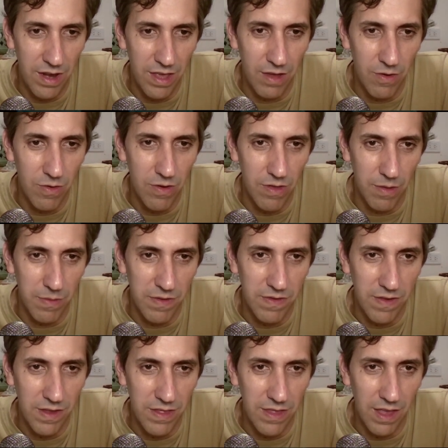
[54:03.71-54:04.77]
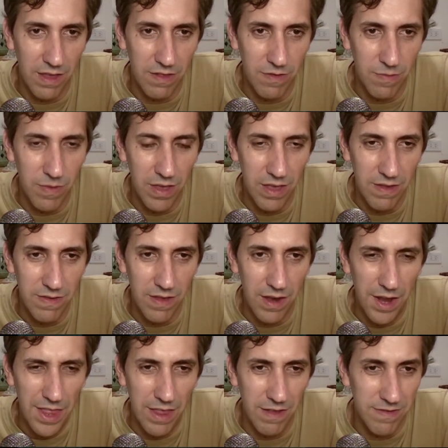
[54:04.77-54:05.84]
good. I mean, c takes b is an
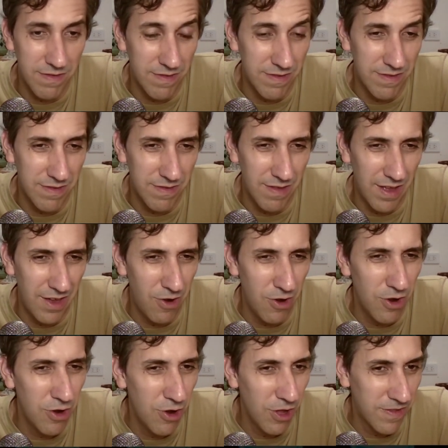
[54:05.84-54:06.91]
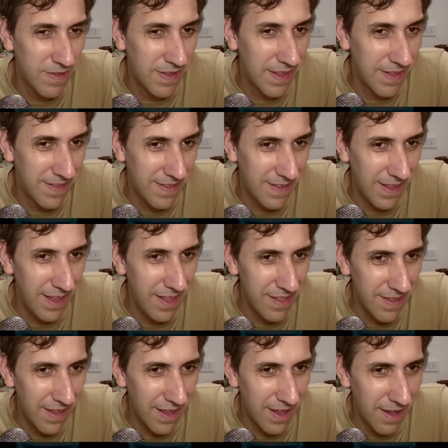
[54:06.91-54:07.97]
idea. Not
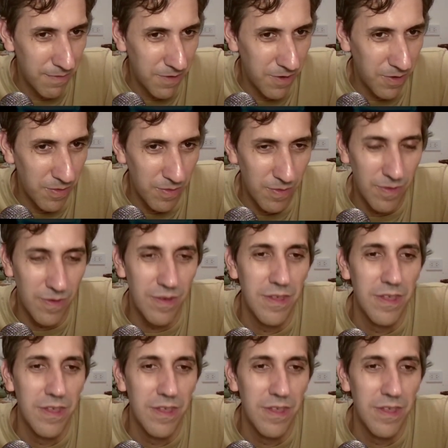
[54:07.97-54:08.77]
c6. I have to